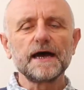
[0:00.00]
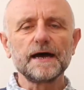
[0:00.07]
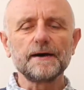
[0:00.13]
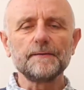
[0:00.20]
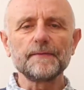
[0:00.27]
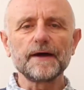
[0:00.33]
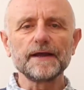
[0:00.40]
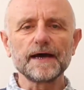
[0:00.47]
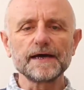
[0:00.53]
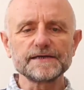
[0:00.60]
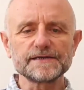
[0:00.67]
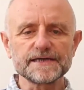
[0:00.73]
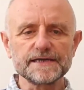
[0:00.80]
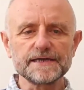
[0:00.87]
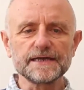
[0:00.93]
and
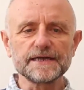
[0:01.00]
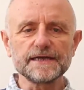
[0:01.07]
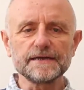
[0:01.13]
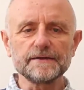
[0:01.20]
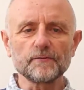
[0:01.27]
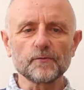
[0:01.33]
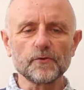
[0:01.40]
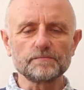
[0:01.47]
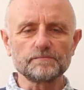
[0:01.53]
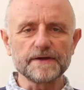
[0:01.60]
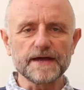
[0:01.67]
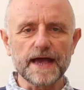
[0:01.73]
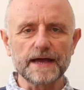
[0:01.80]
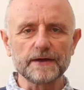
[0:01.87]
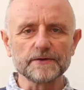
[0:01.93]
ideally would
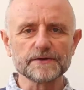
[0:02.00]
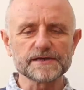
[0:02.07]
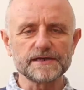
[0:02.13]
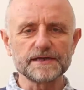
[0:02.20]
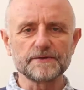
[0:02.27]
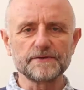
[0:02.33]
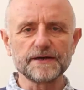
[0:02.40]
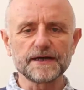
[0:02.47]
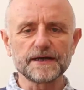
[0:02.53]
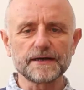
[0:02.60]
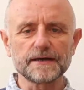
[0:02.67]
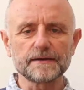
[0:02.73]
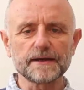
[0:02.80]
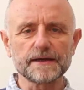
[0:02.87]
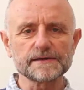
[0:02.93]
be held either in
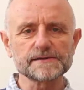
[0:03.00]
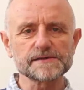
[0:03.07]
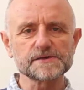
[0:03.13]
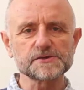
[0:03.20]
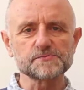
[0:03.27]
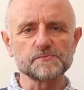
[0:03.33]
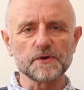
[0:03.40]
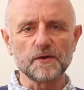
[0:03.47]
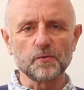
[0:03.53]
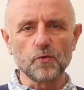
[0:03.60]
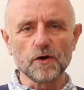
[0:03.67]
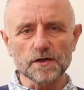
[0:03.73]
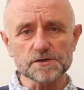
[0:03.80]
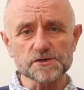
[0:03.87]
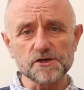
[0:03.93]
a
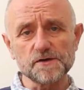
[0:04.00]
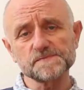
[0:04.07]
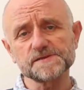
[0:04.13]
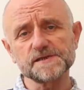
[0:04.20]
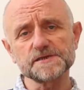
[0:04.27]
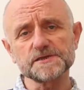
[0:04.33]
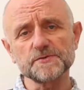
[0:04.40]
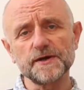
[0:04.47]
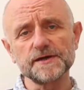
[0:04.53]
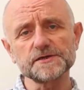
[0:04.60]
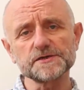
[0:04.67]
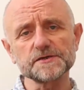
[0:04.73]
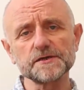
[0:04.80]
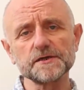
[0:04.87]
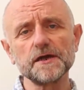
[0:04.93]
workshop
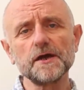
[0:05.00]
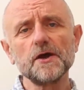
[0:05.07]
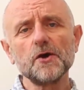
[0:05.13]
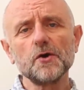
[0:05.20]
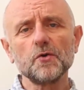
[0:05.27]
situation,